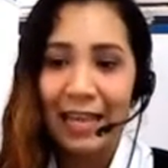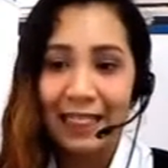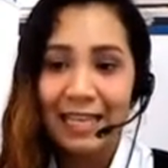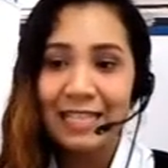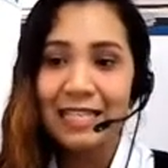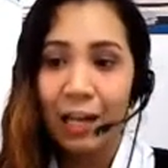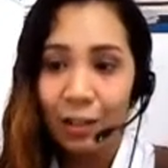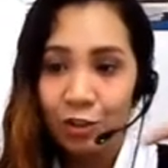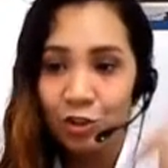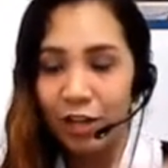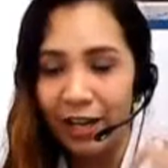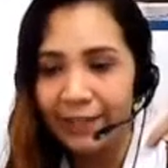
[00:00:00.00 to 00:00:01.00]
in this
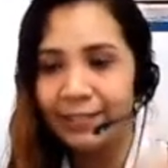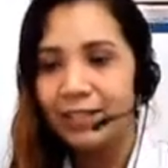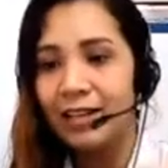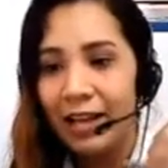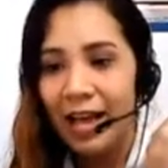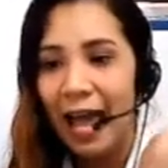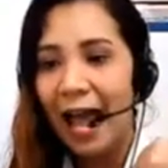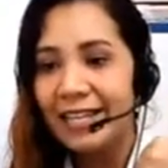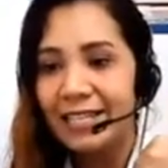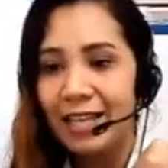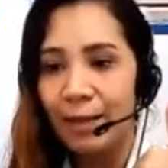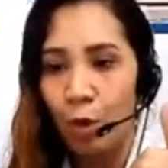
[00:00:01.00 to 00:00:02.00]
country
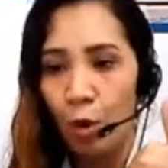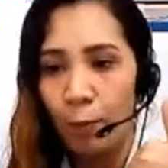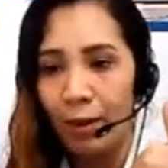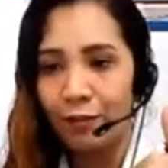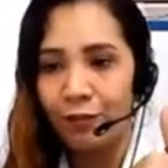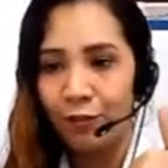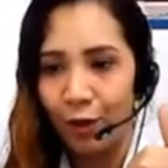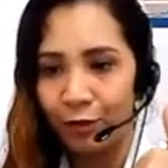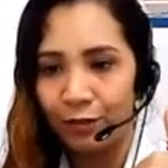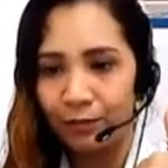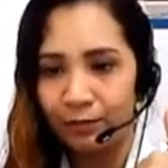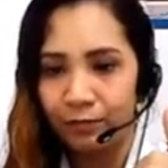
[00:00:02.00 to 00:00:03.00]
has a mobile
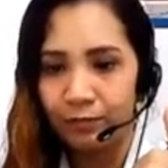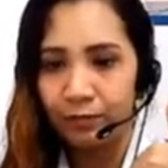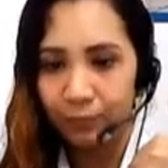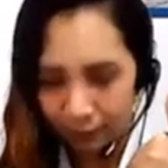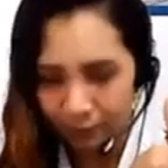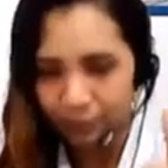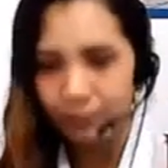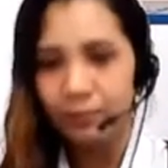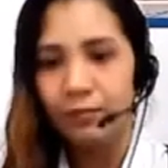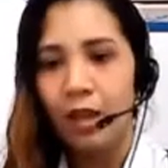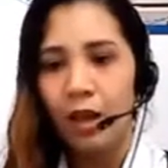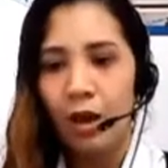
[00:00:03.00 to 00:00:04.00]
phone.
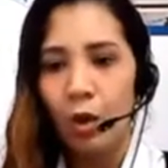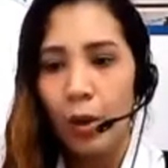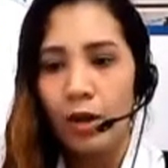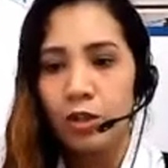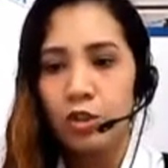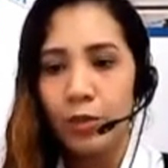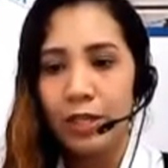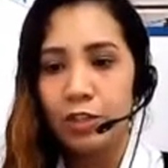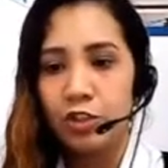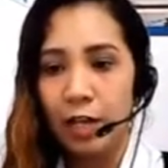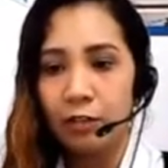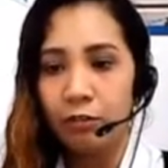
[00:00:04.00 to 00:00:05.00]
Where do we
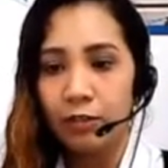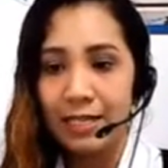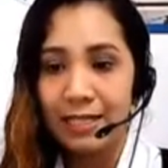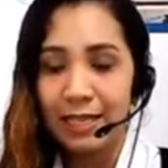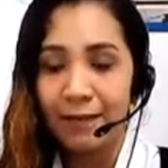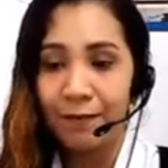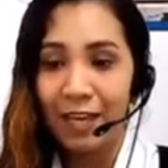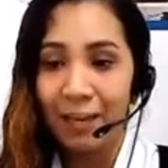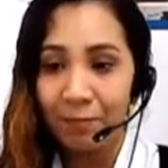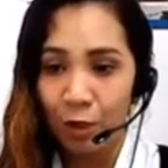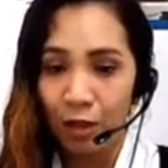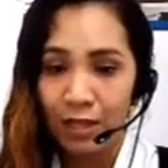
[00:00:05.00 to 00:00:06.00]
generally see
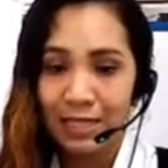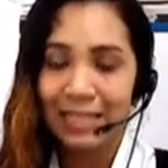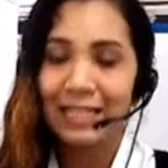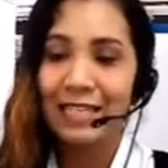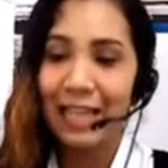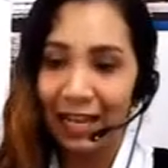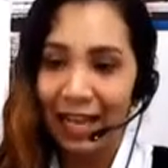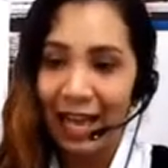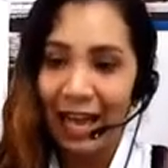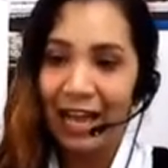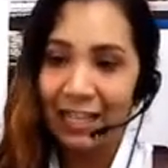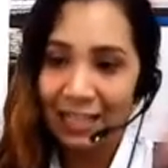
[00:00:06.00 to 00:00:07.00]
people sitting
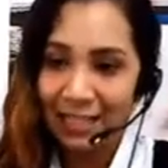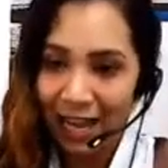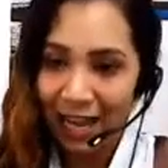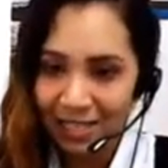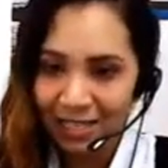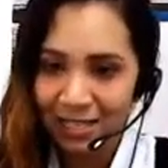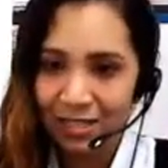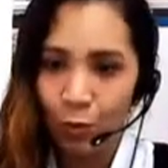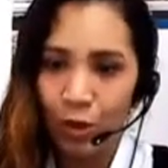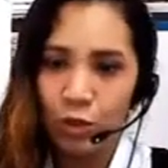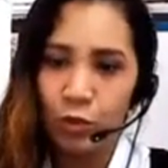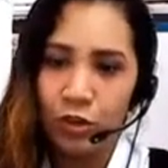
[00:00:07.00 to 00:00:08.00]
at desks?
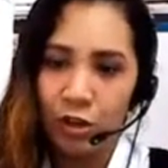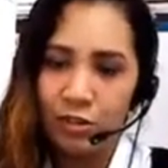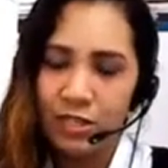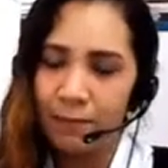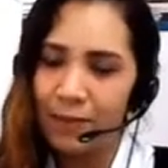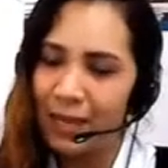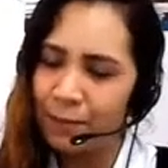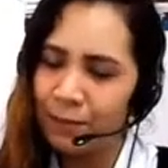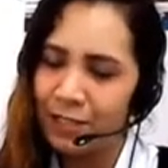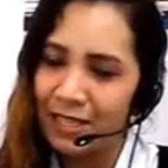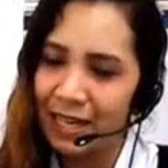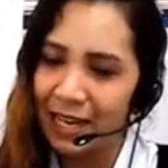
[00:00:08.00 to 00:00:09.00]
Where do we generally see people
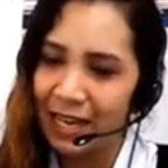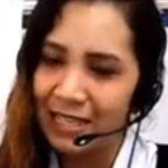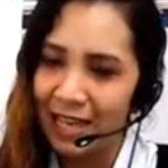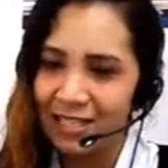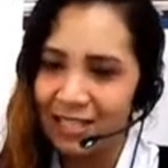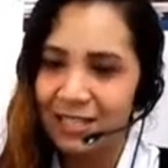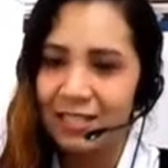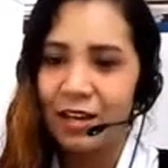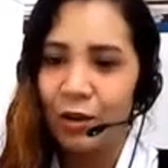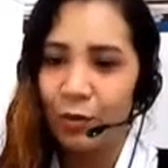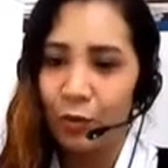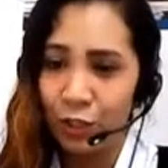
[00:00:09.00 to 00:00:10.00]
sitting at desks?
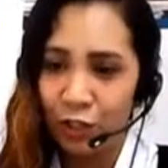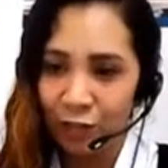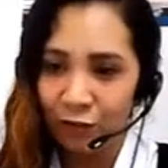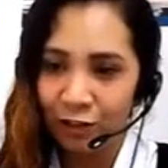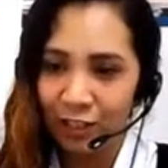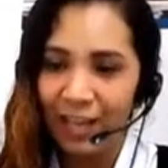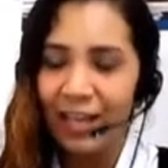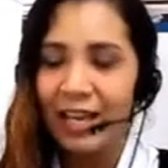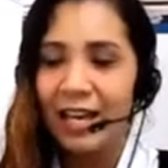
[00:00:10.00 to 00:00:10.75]
We generally